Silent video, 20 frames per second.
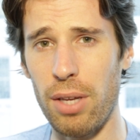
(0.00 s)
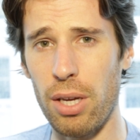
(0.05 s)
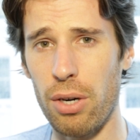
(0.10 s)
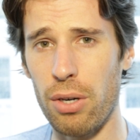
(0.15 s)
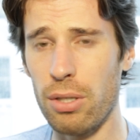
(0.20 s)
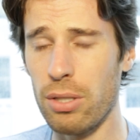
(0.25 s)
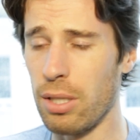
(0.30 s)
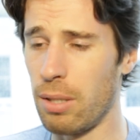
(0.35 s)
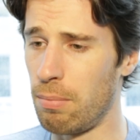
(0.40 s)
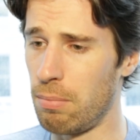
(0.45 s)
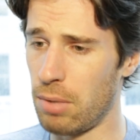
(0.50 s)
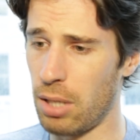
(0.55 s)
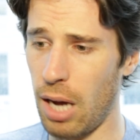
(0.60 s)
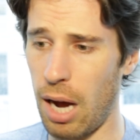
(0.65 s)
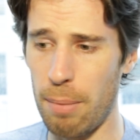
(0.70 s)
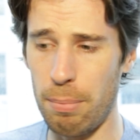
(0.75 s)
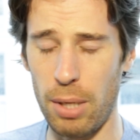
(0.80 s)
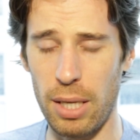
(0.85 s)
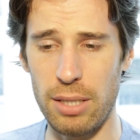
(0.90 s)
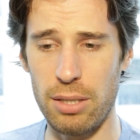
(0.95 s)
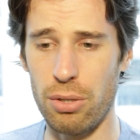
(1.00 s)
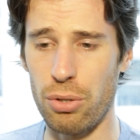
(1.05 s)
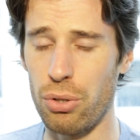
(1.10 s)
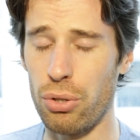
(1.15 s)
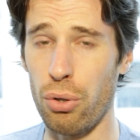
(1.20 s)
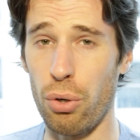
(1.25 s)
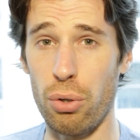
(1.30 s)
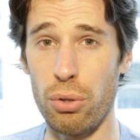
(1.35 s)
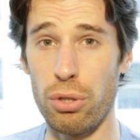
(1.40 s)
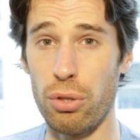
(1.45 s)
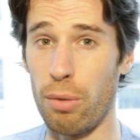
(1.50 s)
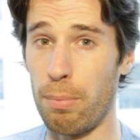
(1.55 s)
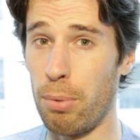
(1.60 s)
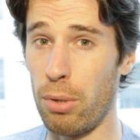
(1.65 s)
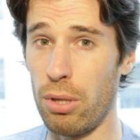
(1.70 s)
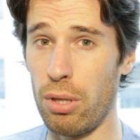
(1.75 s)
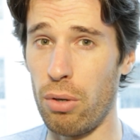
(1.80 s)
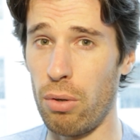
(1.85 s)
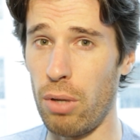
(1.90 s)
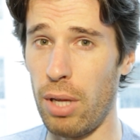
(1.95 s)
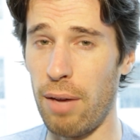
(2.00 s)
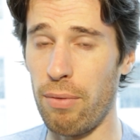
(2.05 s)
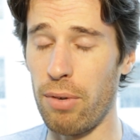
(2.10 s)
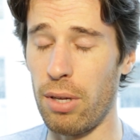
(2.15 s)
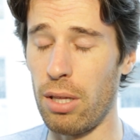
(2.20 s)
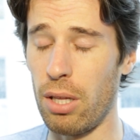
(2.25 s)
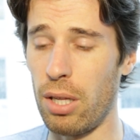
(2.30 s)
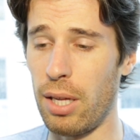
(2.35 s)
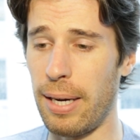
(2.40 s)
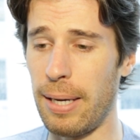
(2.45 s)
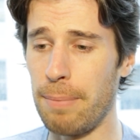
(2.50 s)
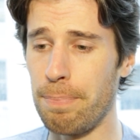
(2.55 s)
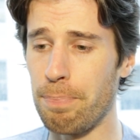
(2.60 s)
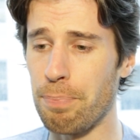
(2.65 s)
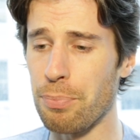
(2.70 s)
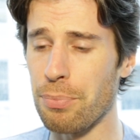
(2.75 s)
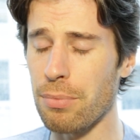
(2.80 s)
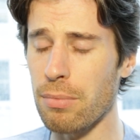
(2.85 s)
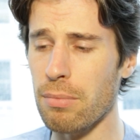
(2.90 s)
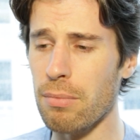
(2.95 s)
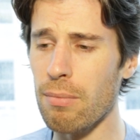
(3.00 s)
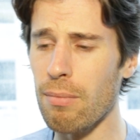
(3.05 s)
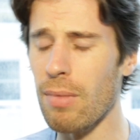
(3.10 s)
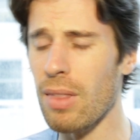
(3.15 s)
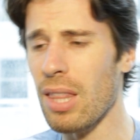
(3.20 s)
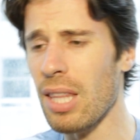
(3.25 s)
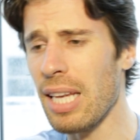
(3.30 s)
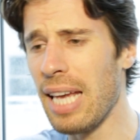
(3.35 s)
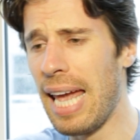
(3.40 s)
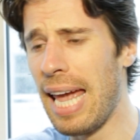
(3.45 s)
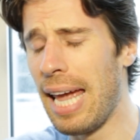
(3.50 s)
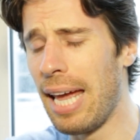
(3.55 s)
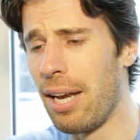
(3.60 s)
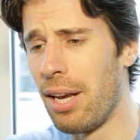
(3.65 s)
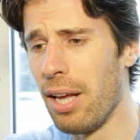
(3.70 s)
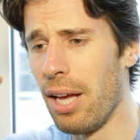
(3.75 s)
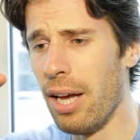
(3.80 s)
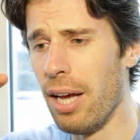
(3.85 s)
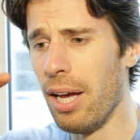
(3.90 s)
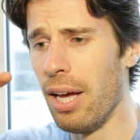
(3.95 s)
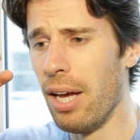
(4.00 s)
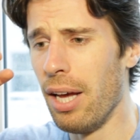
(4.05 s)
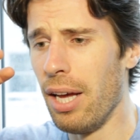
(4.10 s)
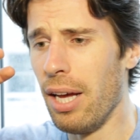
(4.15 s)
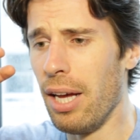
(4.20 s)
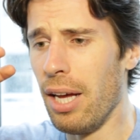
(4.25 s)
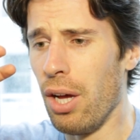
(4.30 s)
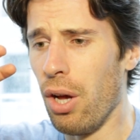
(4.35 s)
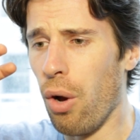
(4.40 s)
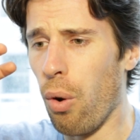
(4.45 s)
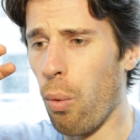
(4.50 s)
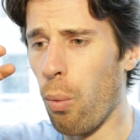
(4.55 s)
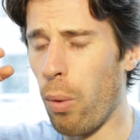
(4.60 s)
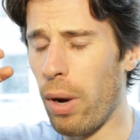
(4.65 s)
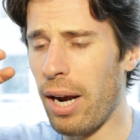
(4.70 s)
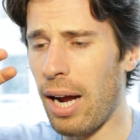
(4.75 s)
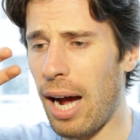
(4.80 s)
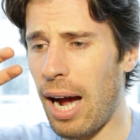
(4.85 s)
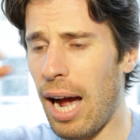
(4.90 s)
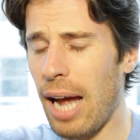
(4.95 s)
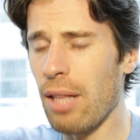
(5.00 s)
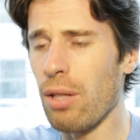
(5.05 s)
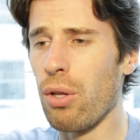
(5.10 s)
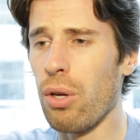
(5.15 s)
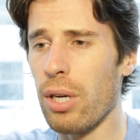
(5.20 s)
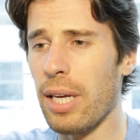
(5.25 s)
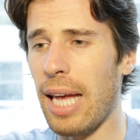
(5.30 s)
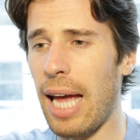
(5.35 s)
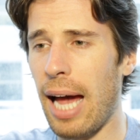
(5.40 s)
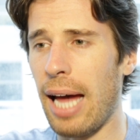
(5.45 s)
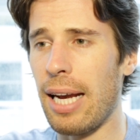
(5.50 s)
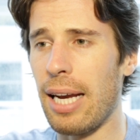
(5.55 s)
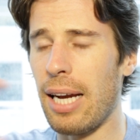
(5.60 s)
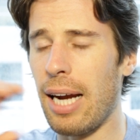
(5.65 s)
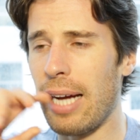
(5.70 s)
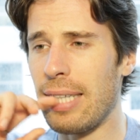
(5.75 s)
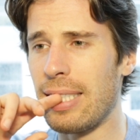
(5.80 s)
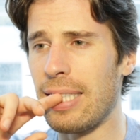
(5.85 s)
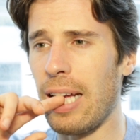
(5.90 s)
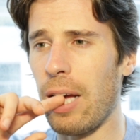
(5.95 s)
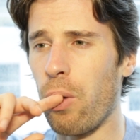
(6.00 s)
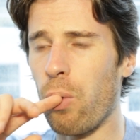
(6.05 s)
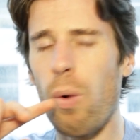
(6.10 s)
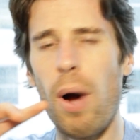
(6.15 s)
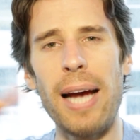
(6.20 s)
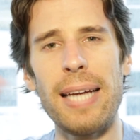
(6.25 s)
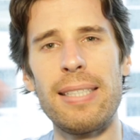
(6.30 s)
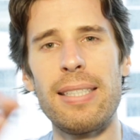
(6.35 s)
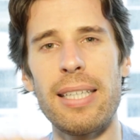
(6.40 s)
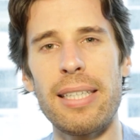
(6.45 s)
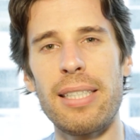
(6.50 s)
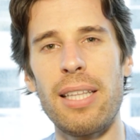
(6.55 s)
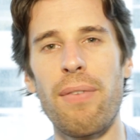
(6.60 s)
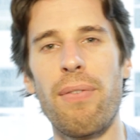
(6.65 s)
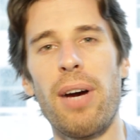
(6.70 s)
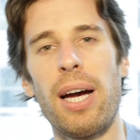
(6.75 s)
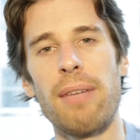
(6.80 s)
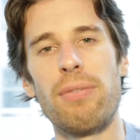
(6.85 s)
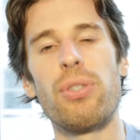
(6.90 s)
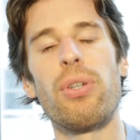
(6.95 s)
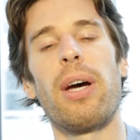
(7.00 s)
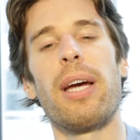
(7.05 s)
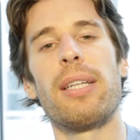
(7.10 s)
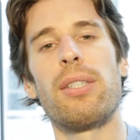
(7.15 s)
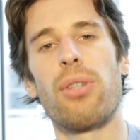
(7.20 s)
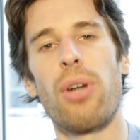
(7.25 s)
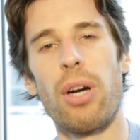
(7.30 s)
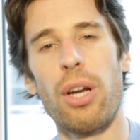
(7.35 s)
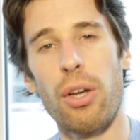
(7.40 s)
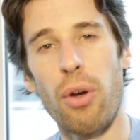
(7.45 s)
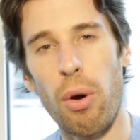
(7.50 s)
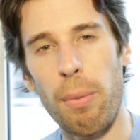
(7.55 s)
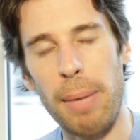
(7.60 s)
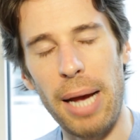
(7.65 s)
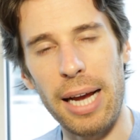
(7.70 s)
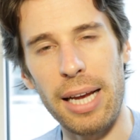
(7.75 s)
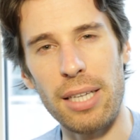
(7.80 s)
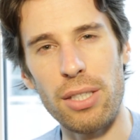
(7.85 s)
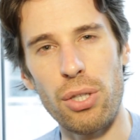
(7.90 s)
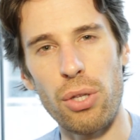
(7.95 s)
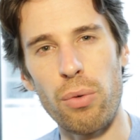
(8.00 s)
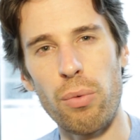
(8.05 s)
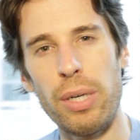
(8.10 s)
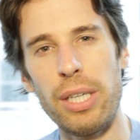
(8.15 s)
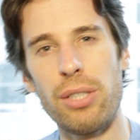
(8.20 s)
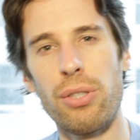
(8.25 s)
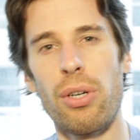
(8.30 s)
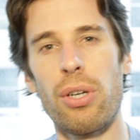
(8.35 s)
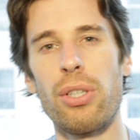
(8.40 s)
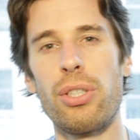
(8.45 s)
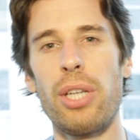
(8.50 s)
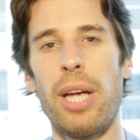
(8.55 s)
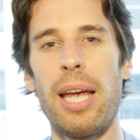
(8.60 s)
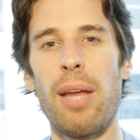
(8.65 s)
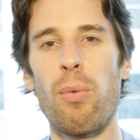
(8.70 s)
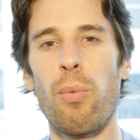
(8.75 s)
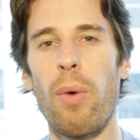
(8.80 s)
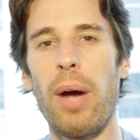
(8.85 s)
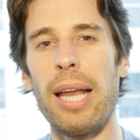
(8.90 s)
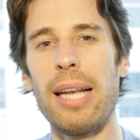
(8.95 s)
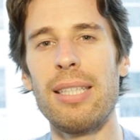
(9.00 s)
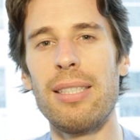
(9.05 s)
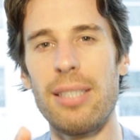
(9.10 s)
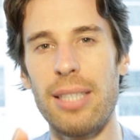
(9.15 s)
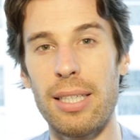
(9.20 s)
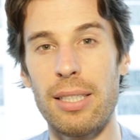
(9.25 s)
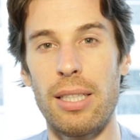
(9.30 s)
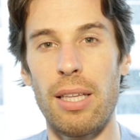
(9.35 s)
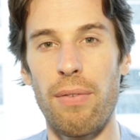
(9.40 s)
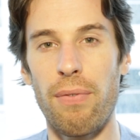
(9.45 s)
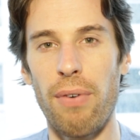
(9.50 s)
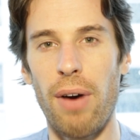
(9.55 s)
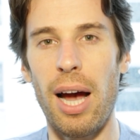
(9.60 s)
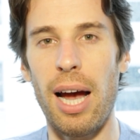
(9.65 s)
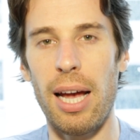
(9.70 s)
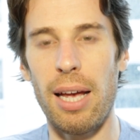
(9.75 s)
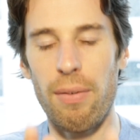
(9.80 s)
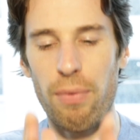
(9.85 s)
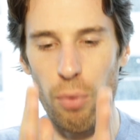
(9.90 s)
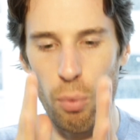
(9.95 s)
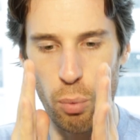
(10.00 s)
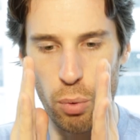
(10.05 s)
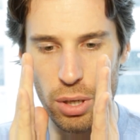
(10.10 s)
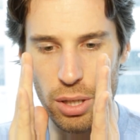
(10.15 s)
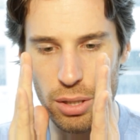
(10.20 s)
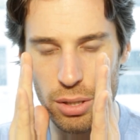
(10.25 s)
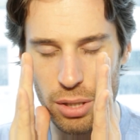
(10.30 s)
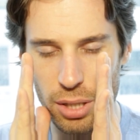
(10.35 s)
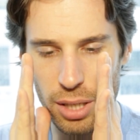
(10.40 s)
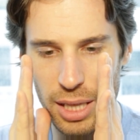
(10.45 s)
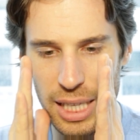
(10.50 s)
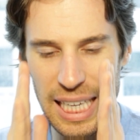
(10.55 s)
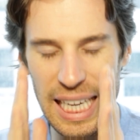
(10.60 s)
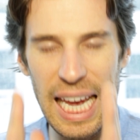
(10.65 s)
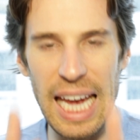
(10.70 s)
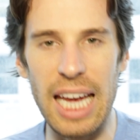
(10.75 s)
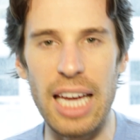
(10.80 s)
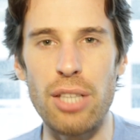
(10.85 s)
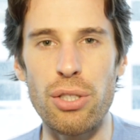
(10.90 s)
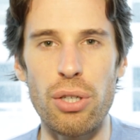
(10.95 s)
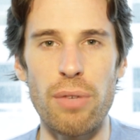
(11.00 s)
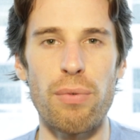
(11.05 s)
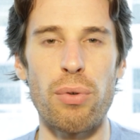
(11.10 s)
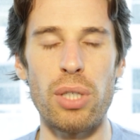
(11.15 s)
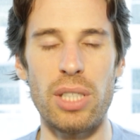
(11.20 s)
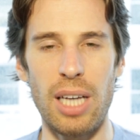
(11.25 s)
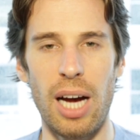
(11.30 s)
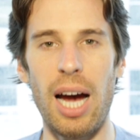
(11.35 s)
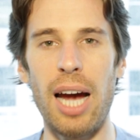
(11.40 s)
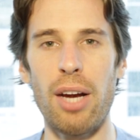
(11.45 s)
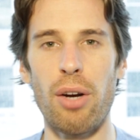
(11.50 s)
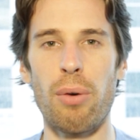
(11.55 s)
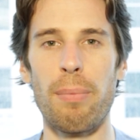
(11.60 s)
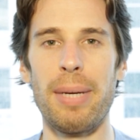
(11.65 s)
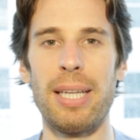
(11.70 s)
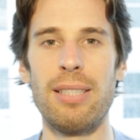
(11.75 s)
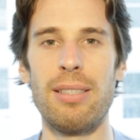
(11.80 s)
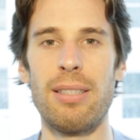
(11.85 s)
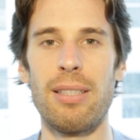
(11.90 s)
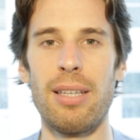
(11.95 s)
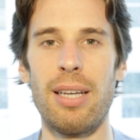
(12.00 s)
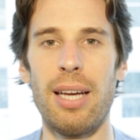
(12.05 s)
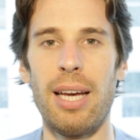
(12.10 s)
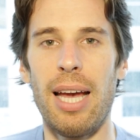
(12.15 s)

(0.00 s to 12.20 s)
years, and God bless their souls, they're putting their life on the line. And when I look at it, I say, why 65? So I started going back into the research, and when 65 was the age of retirement,